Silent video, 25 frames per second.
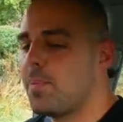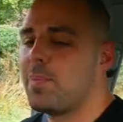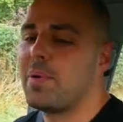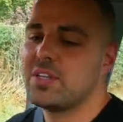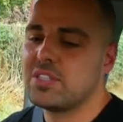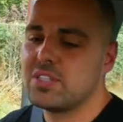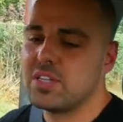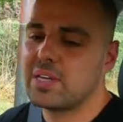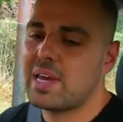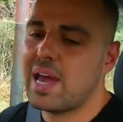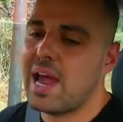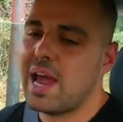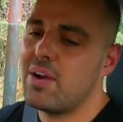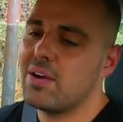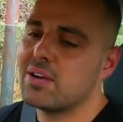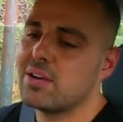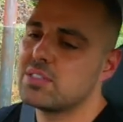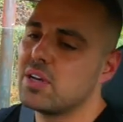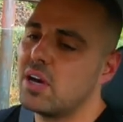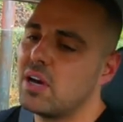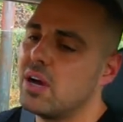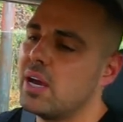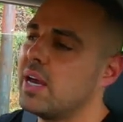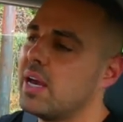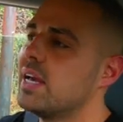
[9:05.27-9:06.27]
bits of
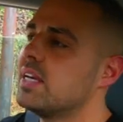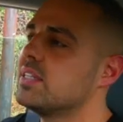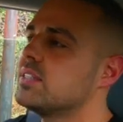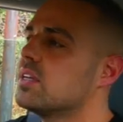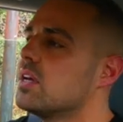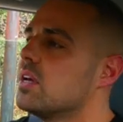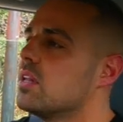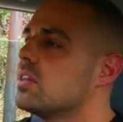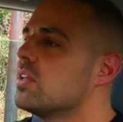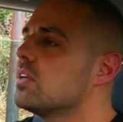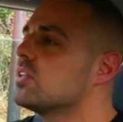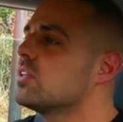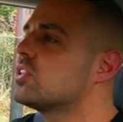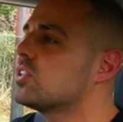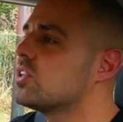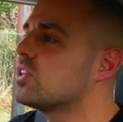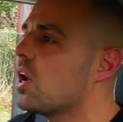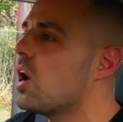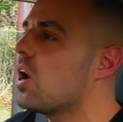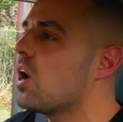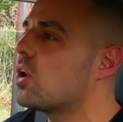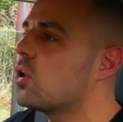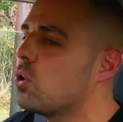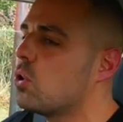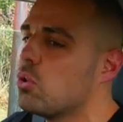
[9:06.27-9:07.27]
character is the
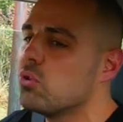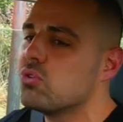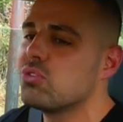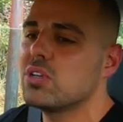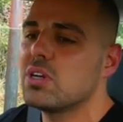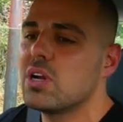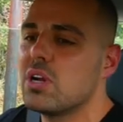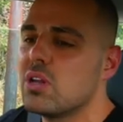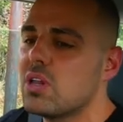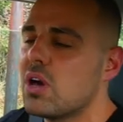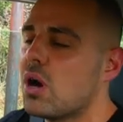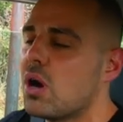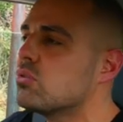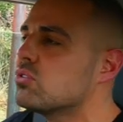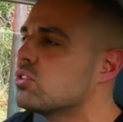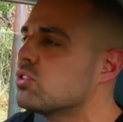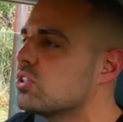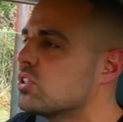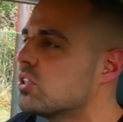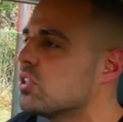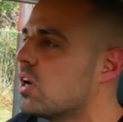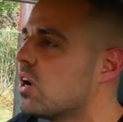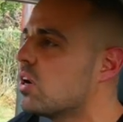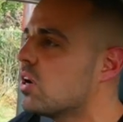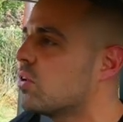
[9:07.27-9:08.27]
circles. You know the whole
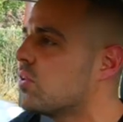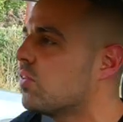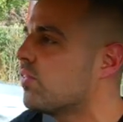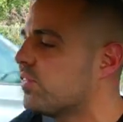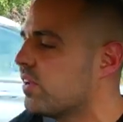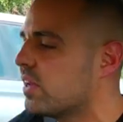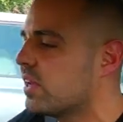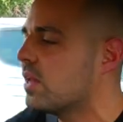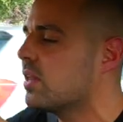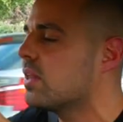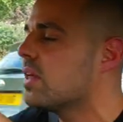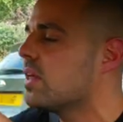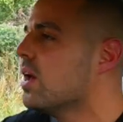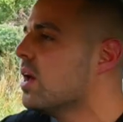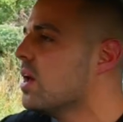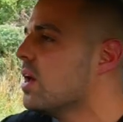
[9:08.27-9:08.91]
circle thing? The